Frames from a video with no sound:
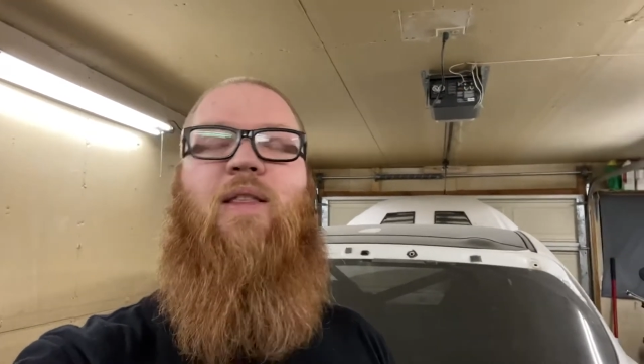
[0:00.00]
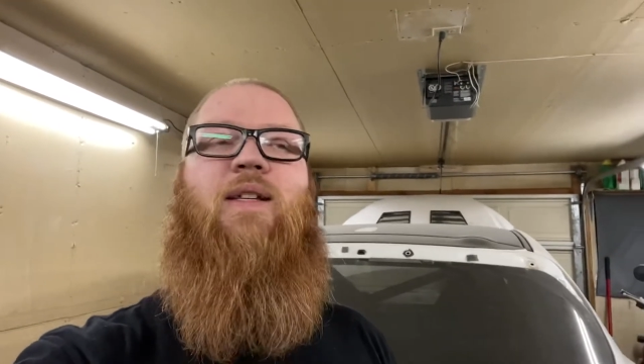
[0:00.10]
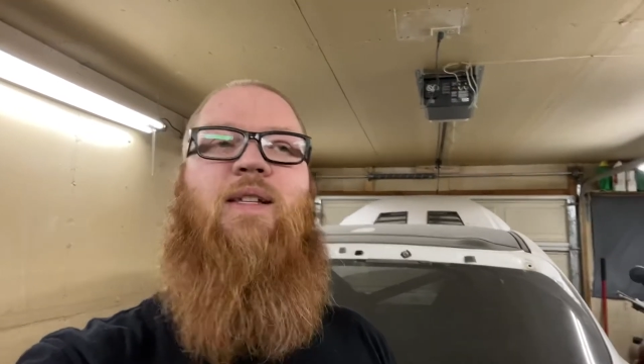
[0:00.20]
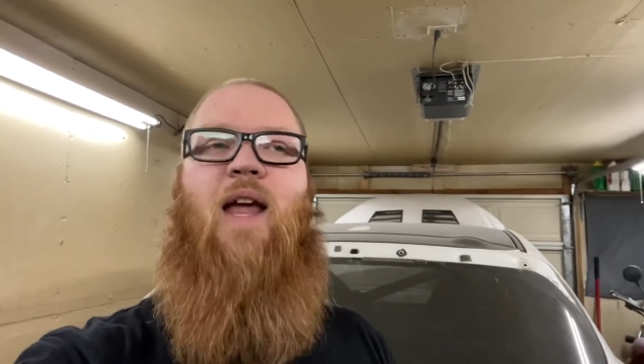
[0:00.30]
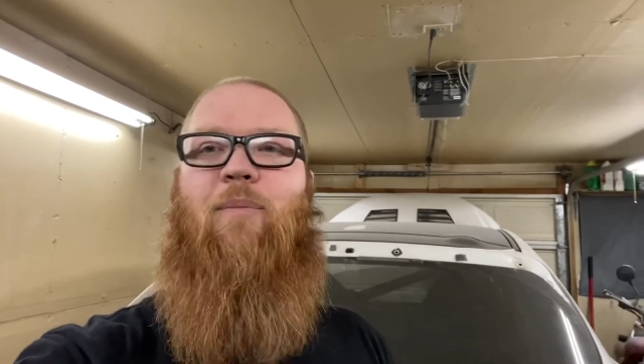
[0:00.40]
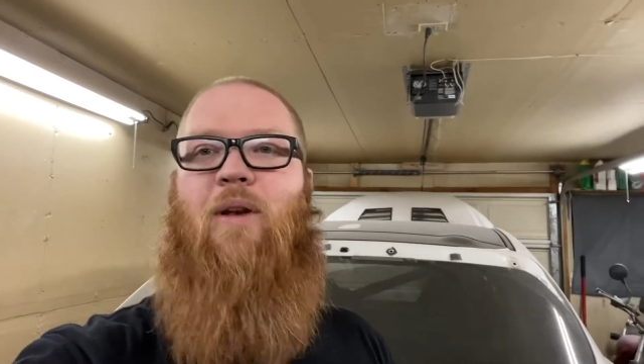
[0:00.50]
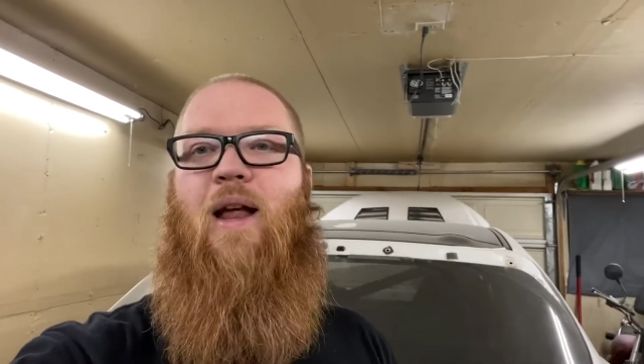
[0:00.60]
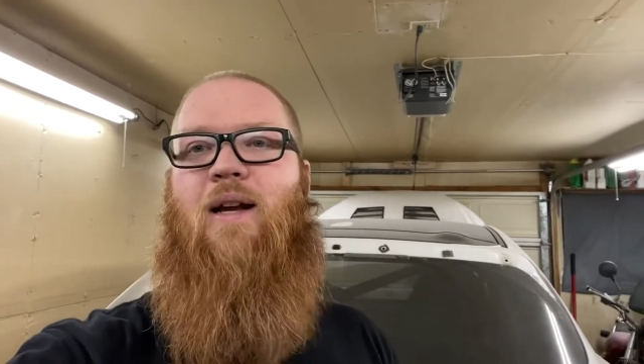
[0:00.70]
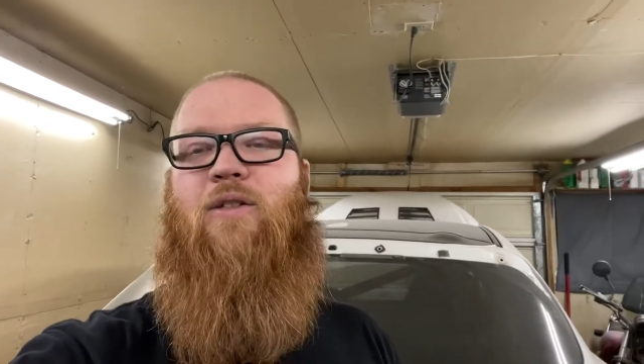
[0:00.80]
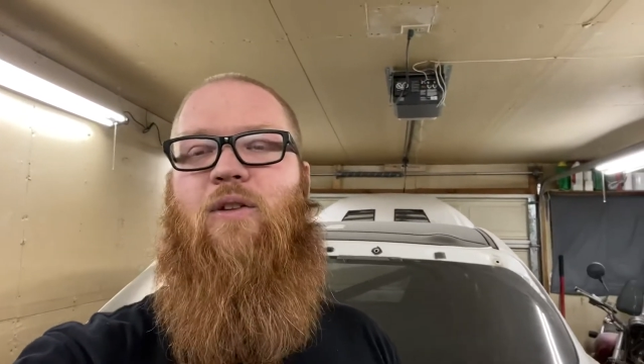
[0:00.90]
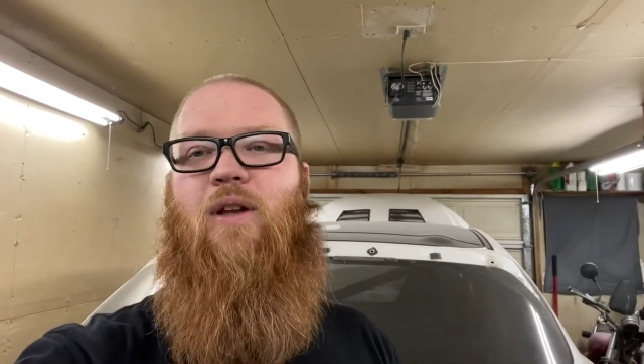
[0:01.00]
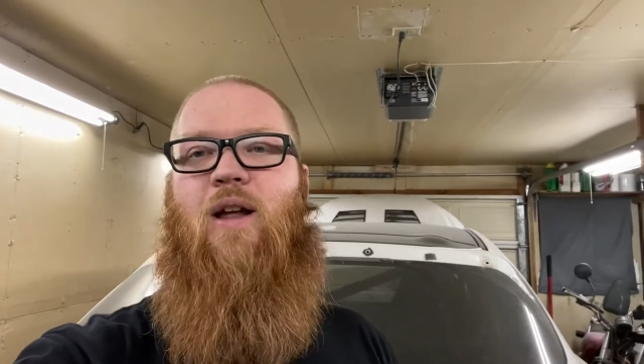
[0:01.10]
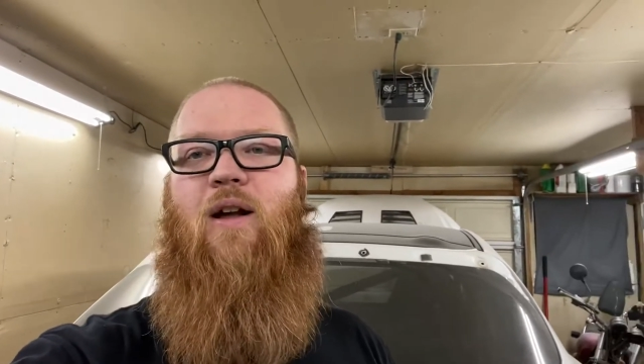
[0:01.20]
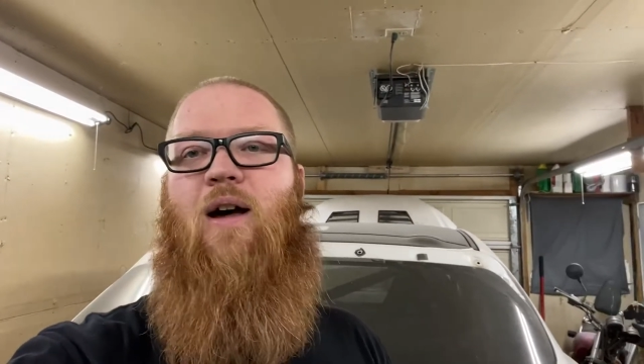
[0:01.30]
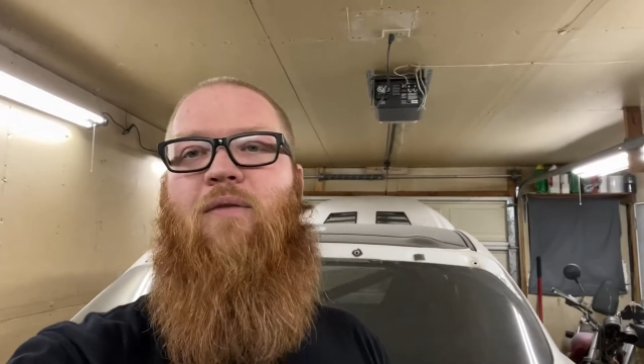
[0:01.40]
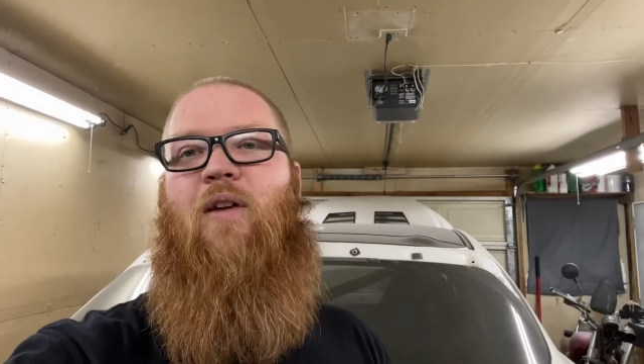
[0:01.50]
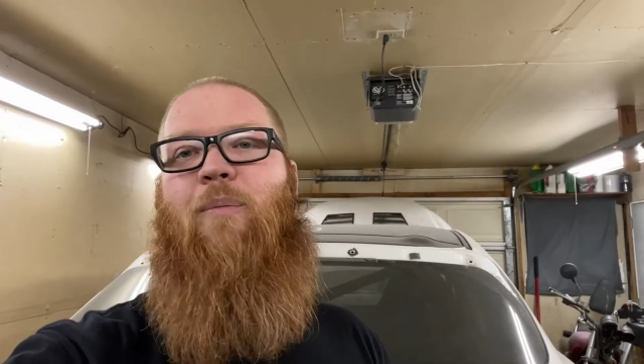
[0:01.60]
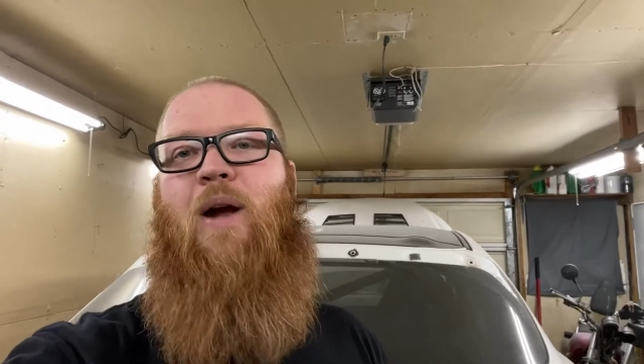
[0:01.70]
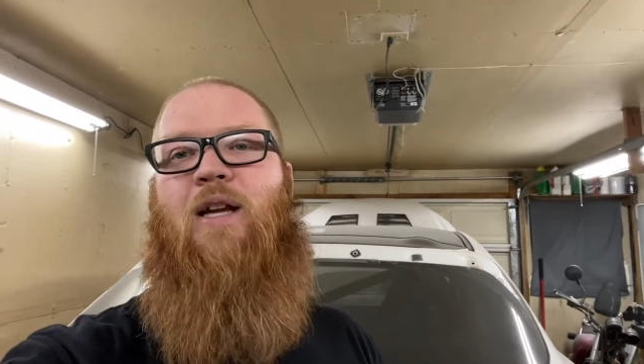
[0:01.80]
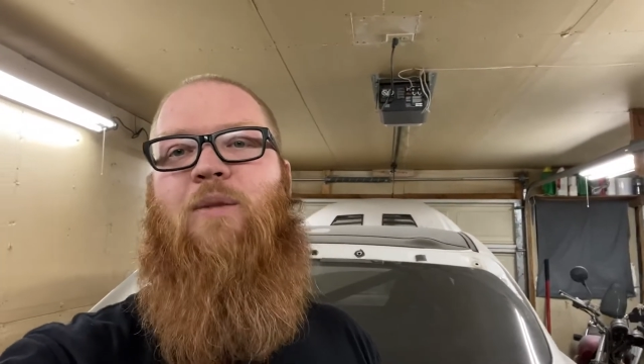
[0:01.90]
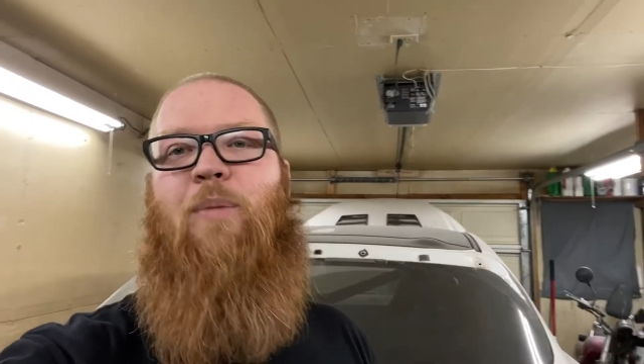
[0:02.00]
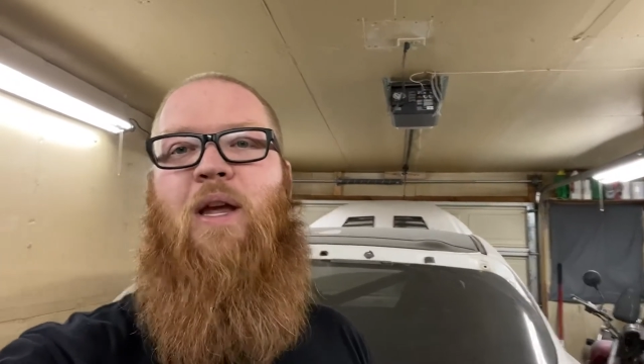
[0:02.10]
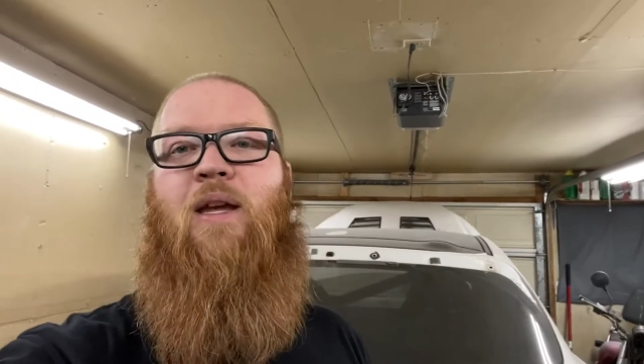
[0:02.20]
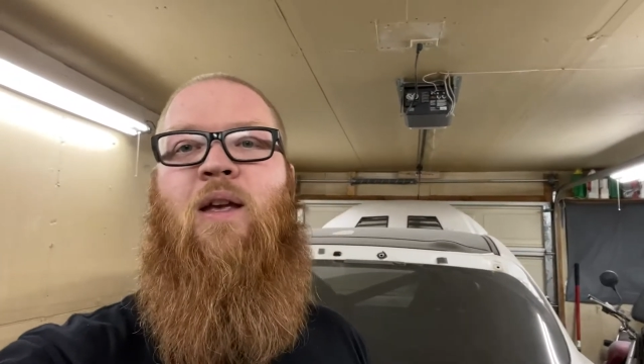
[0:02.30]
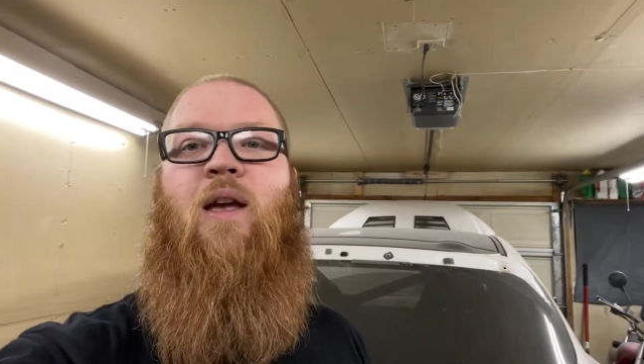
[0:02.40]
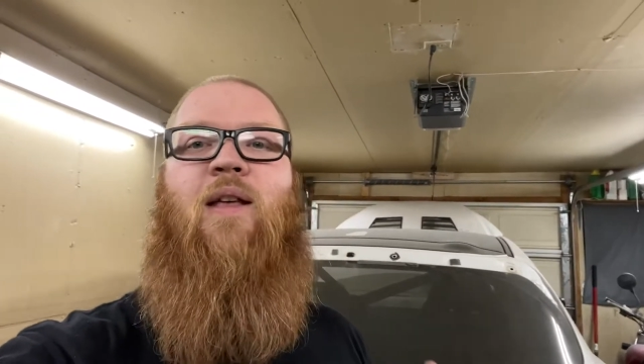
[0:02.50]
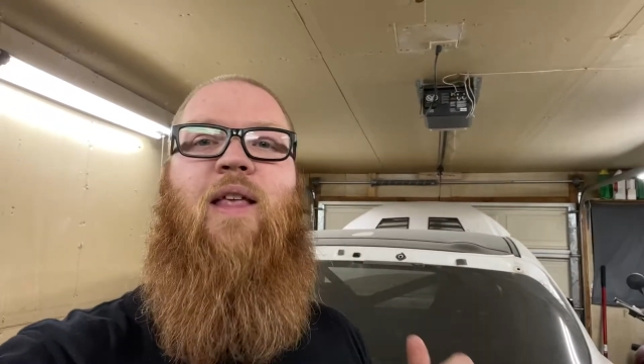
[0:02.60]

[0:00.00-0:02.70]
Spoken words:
They snapped an axle nut off at Pikes Peak.